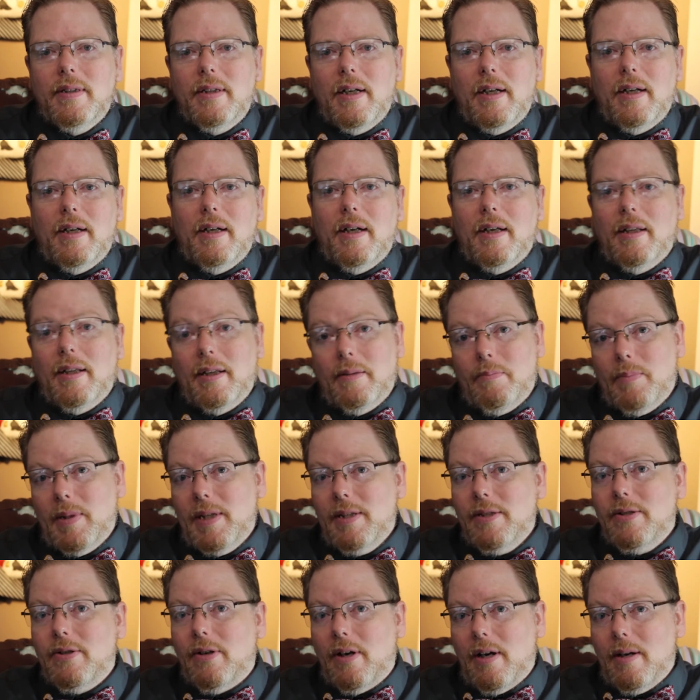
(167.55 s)
I like
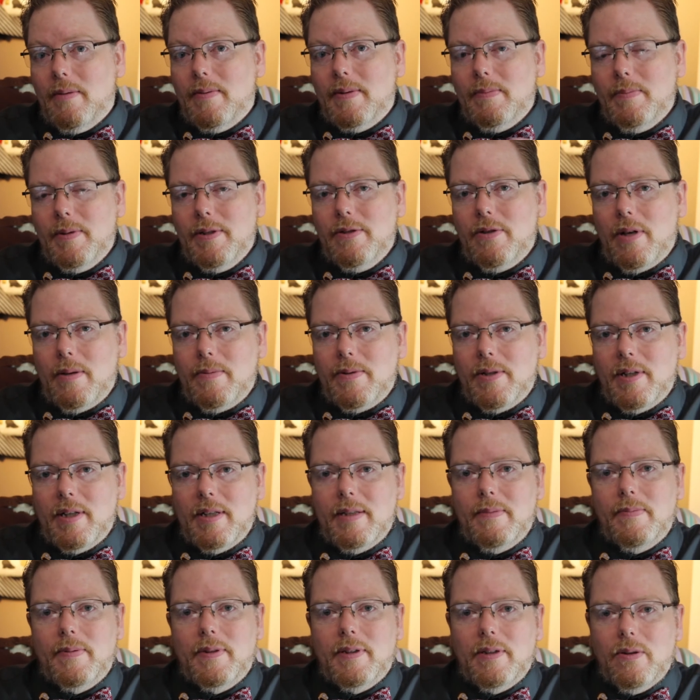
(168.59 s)
pinstripes. Pinstripes are
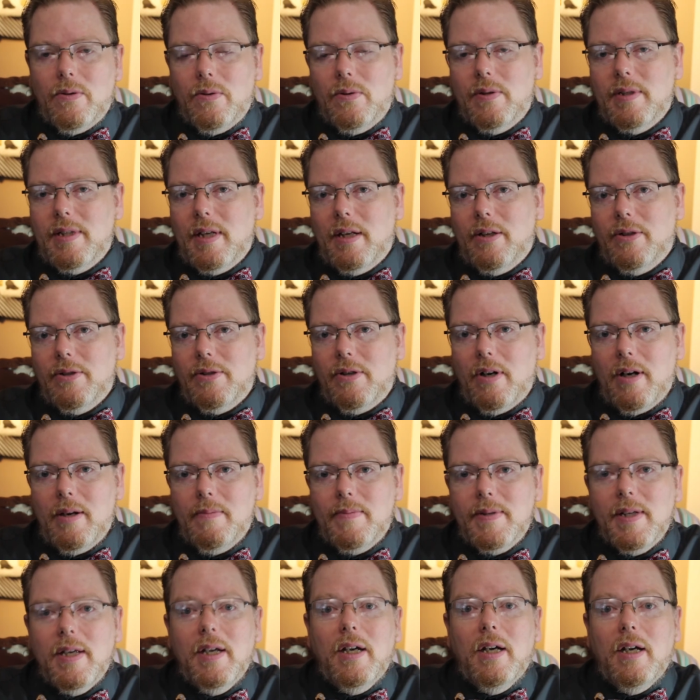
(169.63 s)
nice, but the horizontal
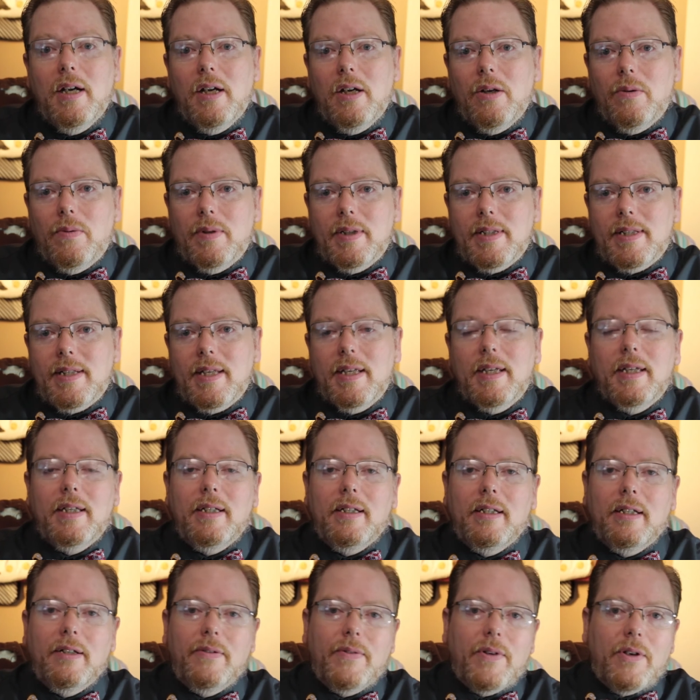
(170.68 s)
stripes, once
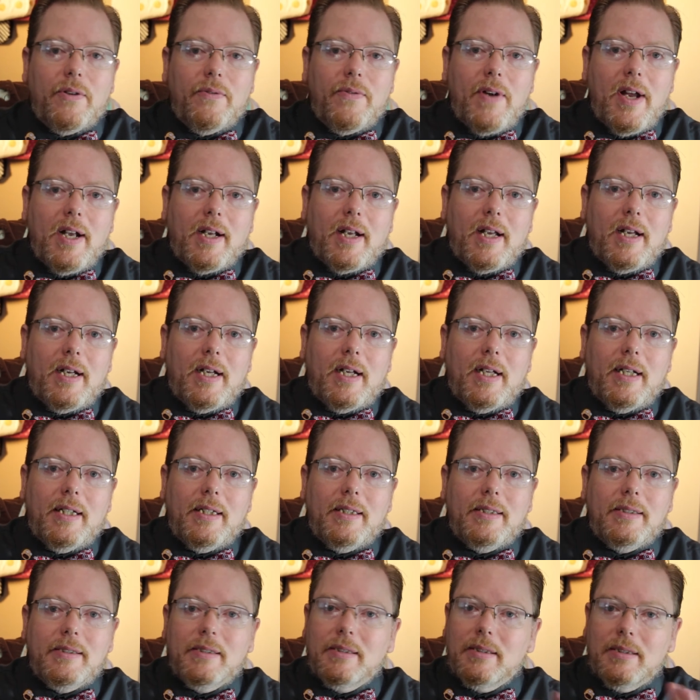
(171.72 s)
again, if you're a fat guy,
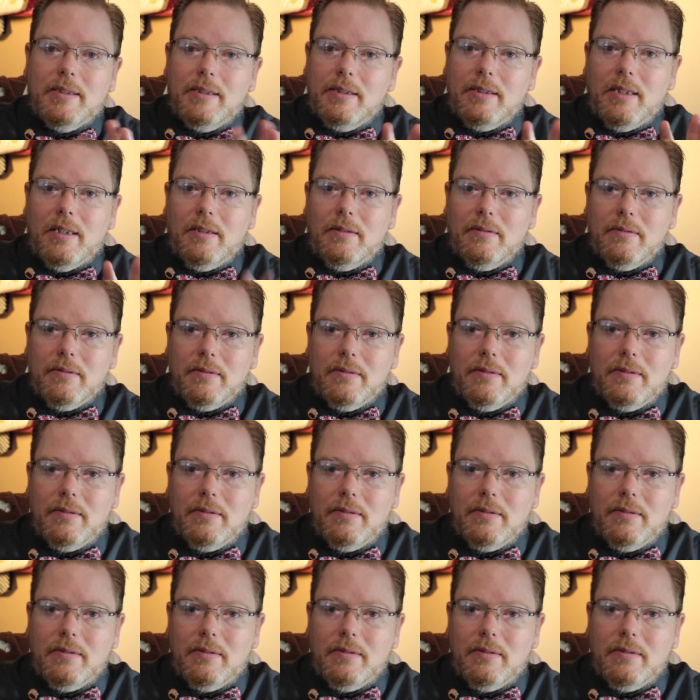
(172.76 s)
don't